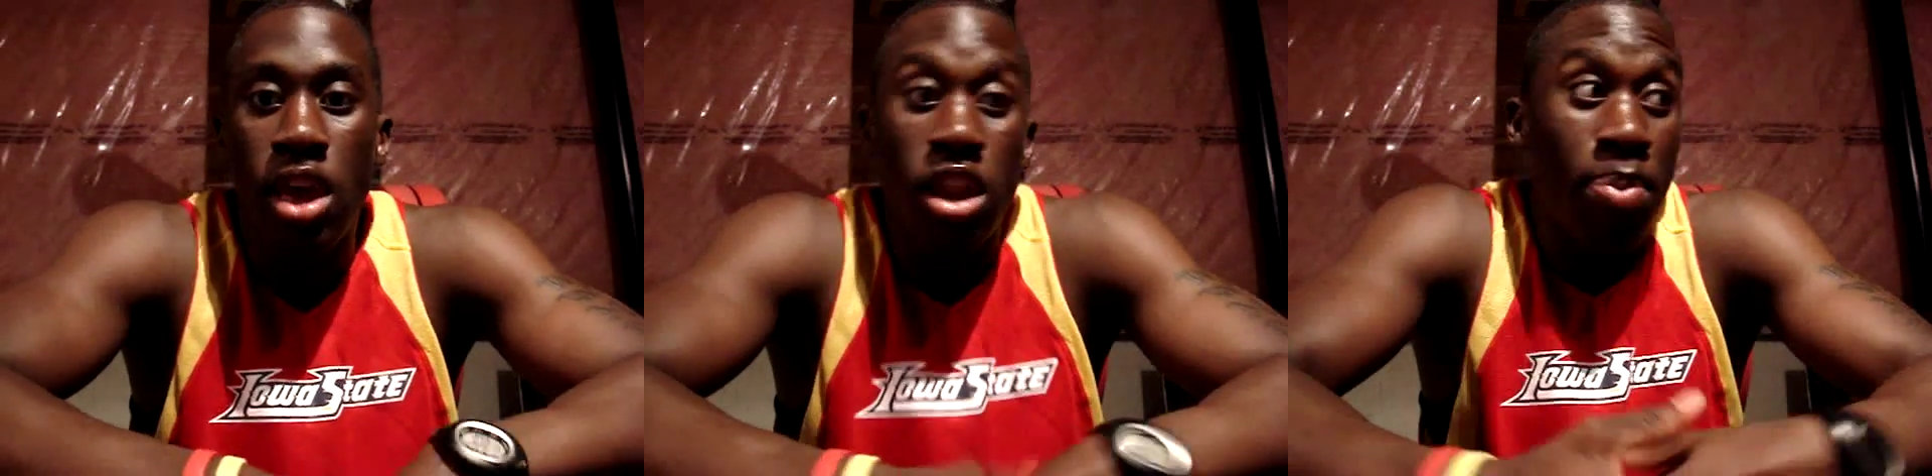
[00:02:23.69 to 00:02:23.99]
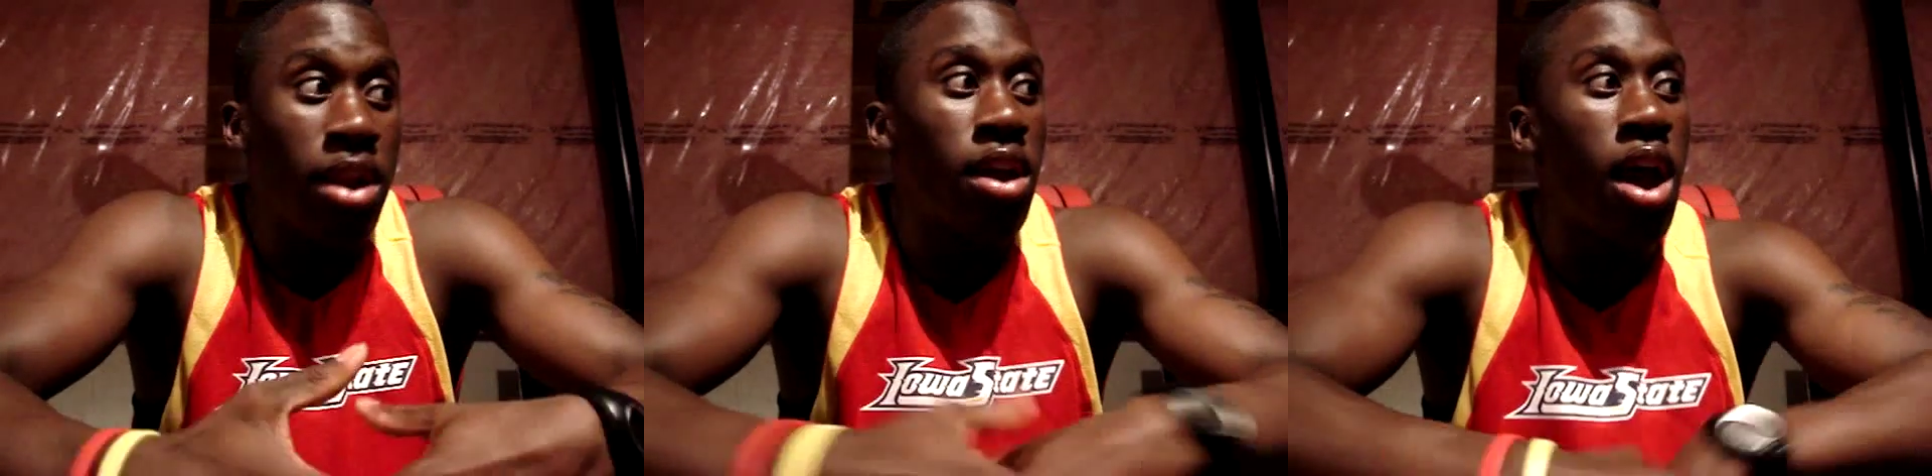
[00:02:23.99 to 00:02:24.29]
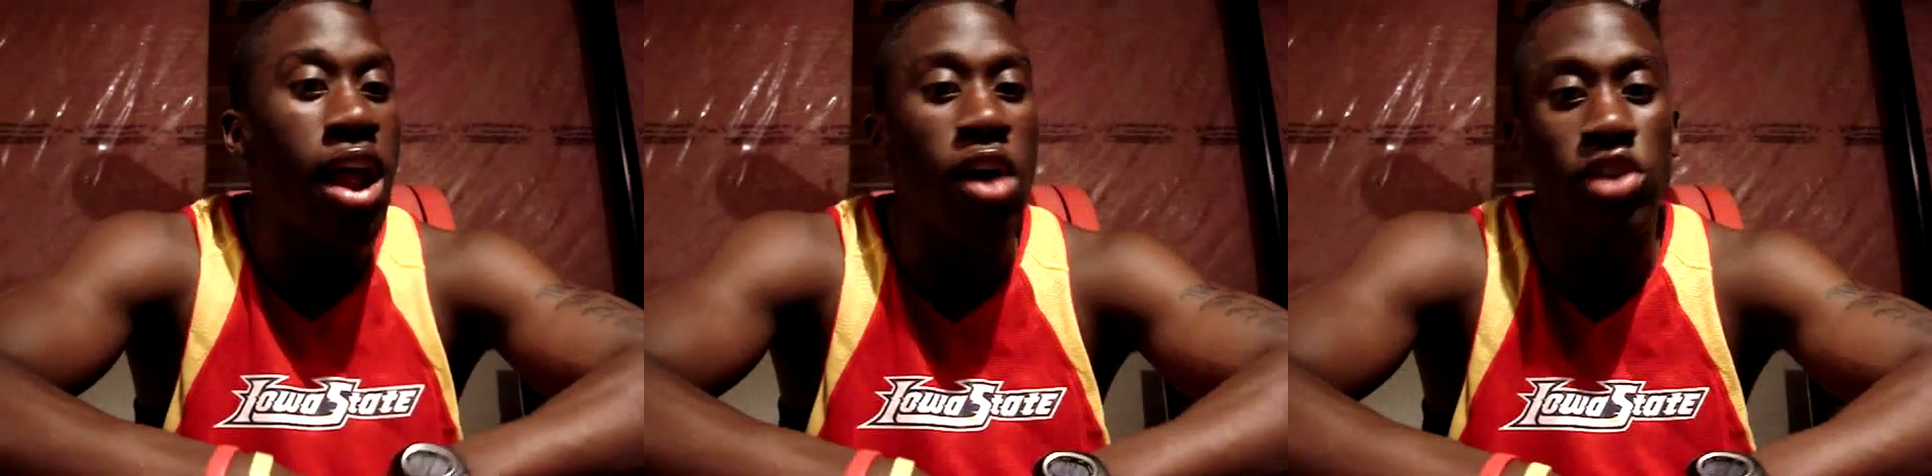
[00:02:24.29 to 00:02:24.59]
depending
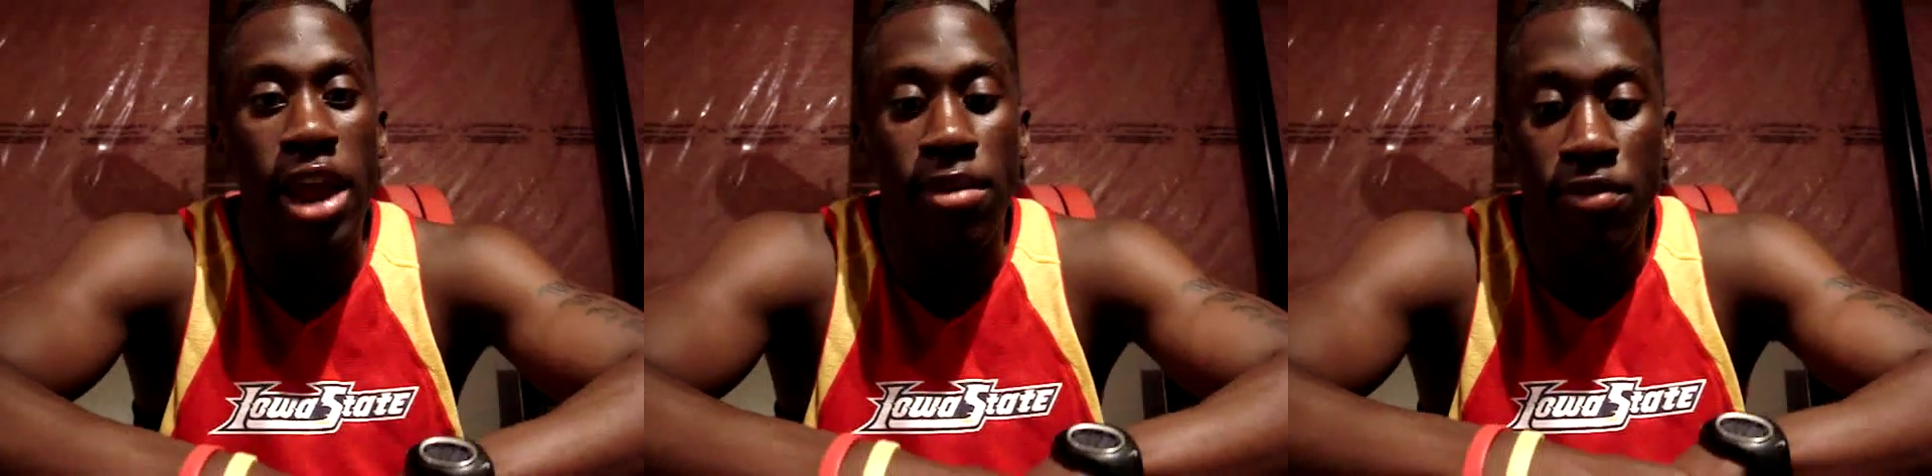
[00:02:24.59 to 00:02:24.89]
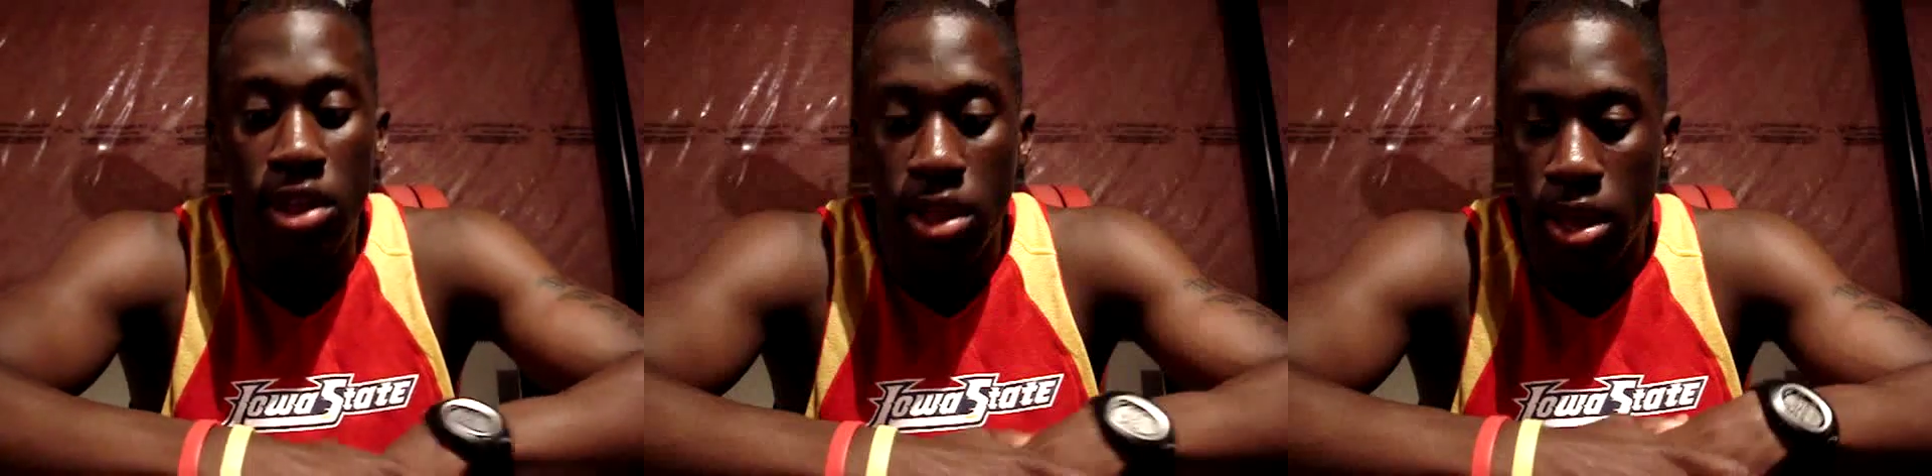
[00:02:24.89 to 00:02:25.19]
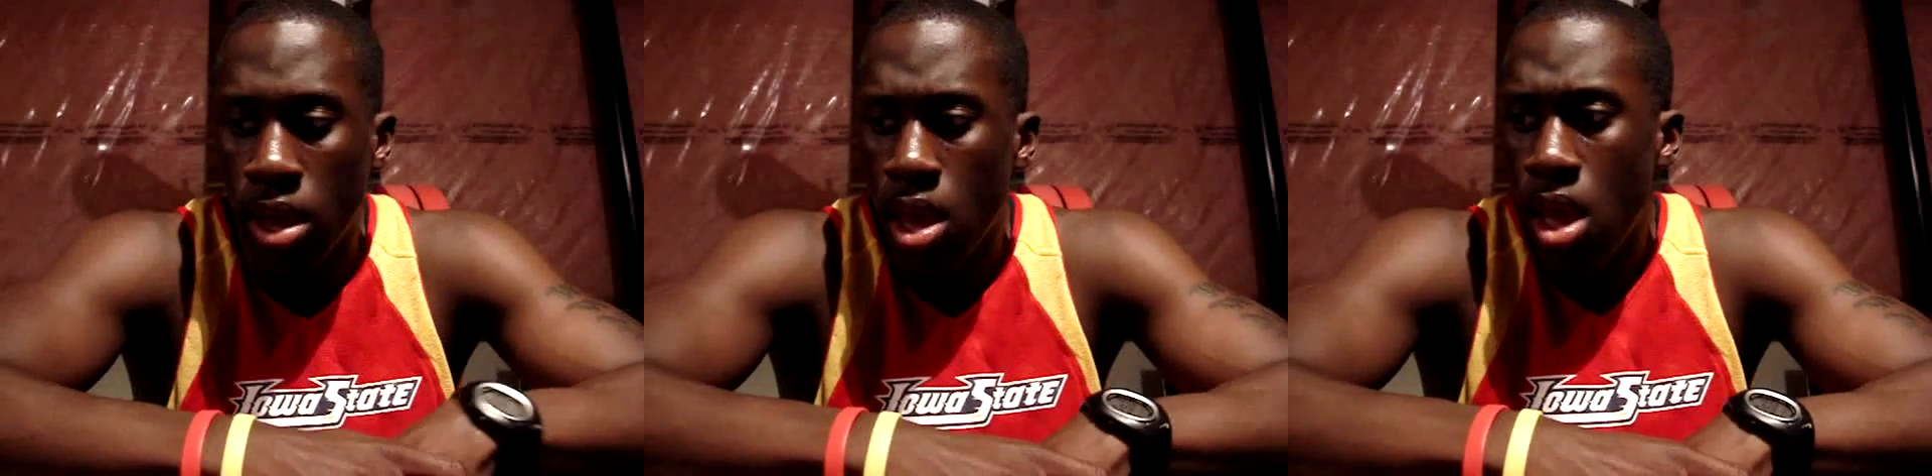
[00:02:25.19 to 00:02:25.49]
on how tight I'm
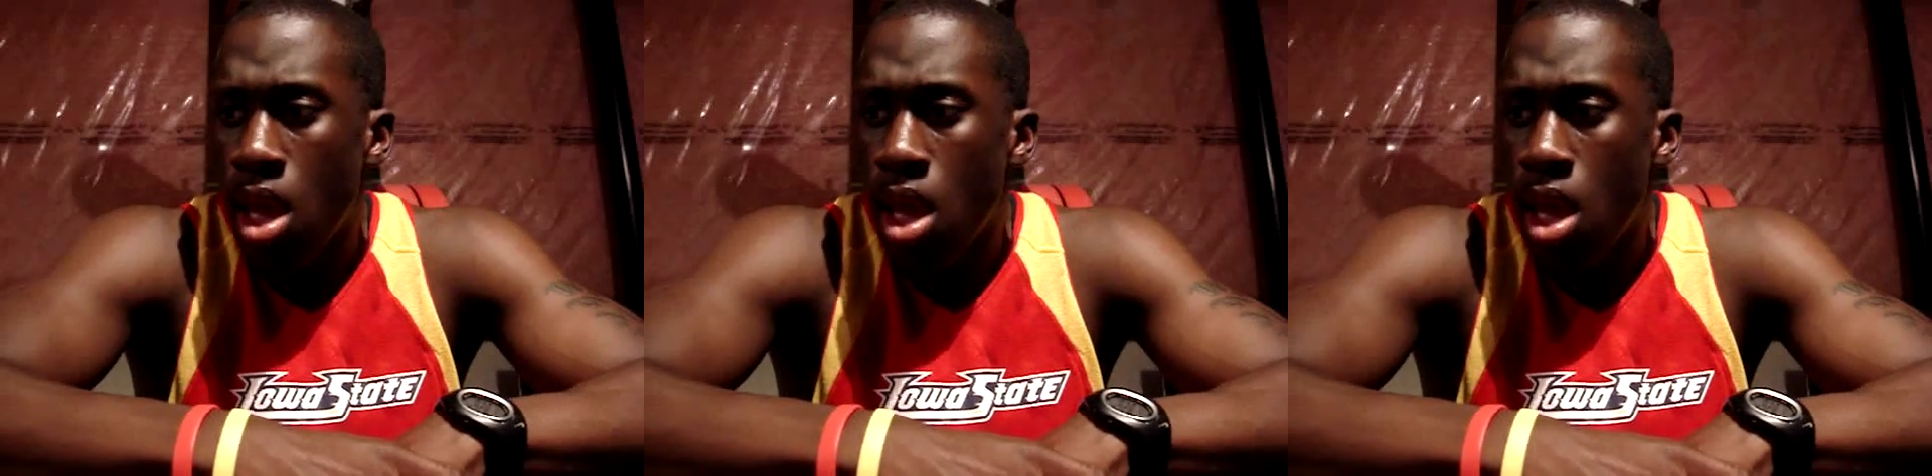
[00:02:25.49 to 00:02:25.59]
feeling.